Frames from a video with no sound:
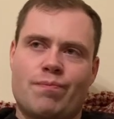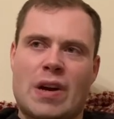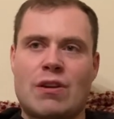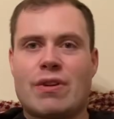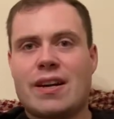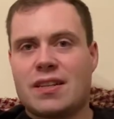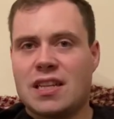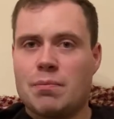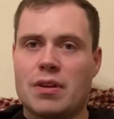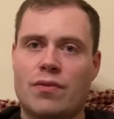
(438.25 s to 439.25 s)
I'd rather
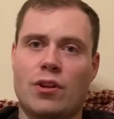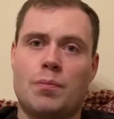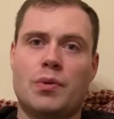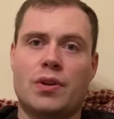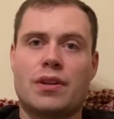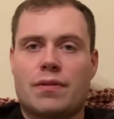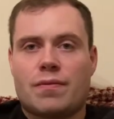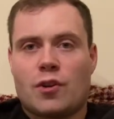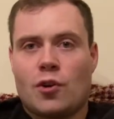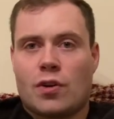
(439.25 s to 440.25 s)
see Bivol. But
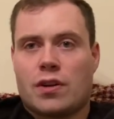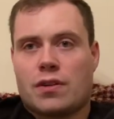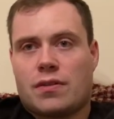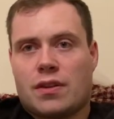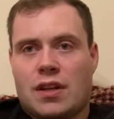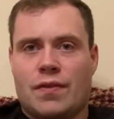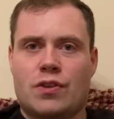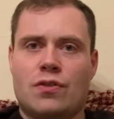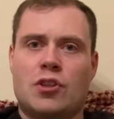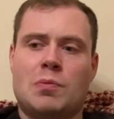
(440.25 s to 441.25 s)
look, if it's
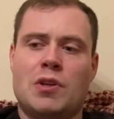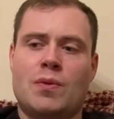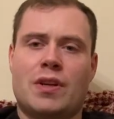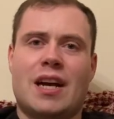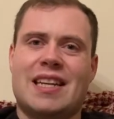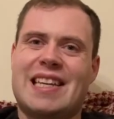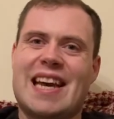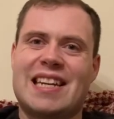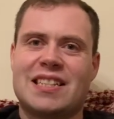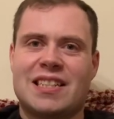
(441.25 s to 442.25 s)
Undisputed, I
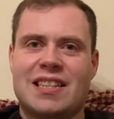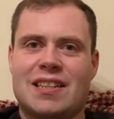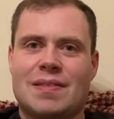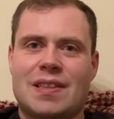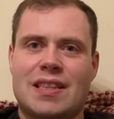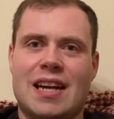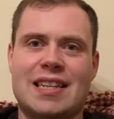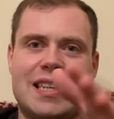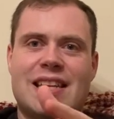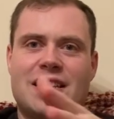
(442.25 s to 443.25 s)
get it. I
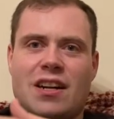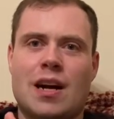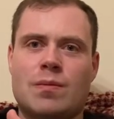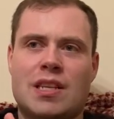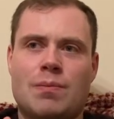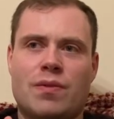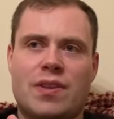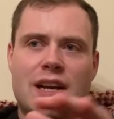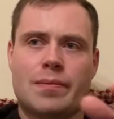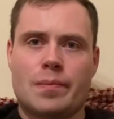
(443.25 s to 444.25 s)
get the concept of
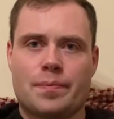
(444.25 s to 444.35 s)
that.